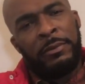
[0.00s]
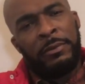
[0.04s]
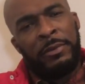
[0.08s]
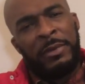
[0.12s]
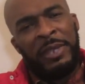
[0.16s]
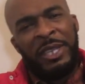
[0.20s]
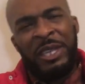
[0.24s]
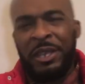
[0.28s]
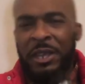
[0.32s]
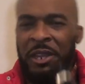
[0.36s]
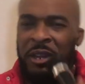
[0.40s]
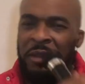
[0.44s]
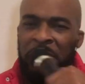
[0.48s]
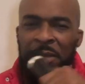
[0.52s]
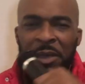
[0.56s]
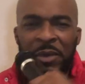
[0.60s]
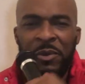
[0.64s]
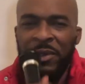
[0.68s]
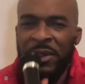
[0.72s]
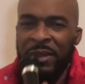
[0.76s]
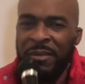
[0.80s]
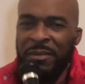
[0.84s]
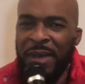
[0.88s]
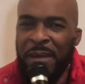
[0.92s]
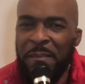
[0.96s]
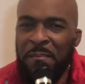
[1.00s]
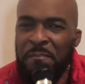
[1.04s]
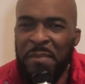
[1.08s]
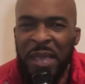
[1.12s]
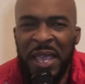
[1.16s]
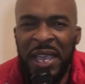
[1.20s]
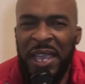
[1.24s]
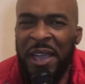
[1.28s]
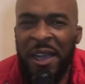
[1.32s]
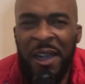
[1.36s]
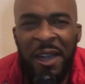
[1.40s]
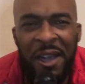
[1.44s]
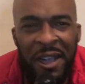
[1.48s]
You're gonna be one of my
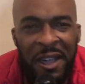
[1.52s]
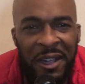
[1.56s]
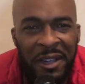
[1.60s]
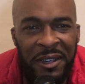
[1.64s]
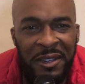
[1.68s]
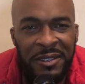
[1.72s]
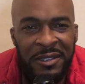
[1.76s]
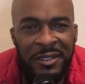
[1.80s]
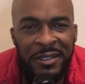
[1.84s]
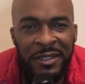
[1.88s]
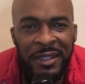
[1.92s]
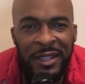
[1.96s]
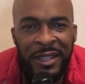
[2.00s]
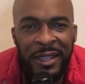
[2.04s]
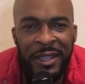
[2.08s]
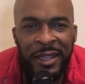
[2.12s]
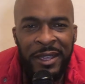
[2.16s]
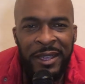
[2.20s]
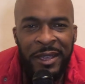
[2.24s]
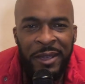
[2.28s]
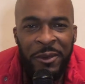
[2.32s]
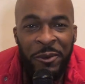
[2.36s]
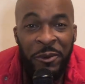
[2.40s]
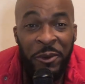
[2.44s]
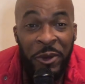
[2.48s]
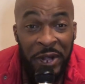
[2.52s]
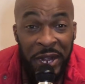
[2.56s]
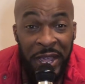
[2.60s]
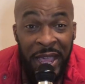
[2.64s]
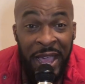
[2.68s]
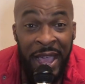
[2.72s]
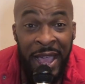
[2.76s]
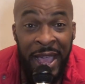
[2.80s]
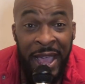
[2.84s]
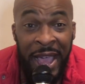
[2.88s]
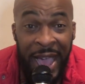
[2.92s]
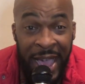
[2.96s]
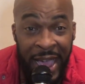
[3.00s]
big hogs.
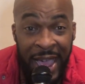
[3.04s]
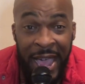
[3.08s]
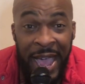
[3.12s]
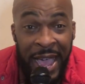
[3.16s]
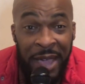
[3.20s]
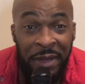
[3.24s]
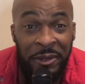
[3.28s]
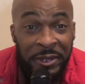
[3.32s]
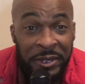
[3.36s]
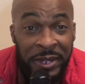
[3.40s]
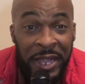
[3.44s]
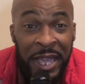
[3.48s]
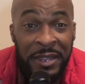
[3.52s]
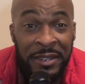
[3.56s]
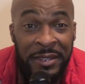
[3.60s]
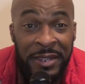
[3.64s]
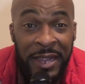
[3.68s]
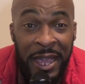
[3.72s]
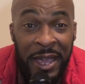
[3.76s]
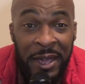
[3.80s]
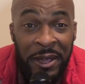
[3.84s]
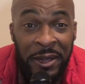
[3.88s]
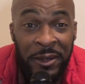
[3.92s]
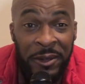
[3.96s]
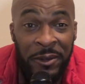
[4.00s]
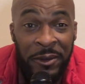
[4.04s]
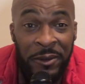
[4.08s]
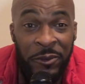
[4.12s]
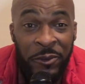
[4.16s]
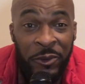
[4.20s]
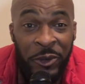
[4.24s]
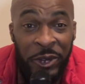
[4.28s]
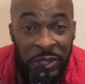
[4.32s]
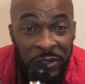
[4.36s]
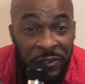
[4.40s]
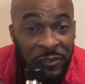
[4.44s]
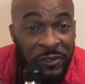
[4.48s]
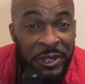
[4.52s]
How's that sound?
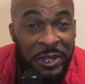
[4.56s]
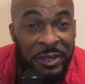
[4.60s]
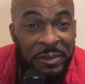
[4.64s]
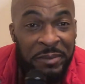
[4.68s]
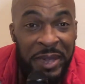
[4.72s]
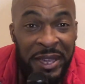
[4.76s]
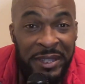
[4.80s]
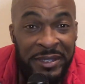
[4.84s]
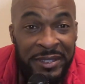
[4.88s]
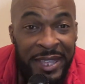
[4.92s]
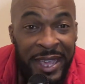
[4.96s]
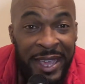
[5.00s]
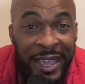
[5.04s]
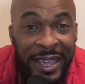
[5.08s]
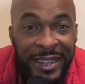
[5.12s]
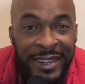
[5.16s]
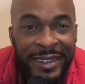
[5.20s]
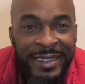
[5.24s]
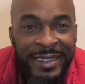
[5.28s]
What do you feel about that?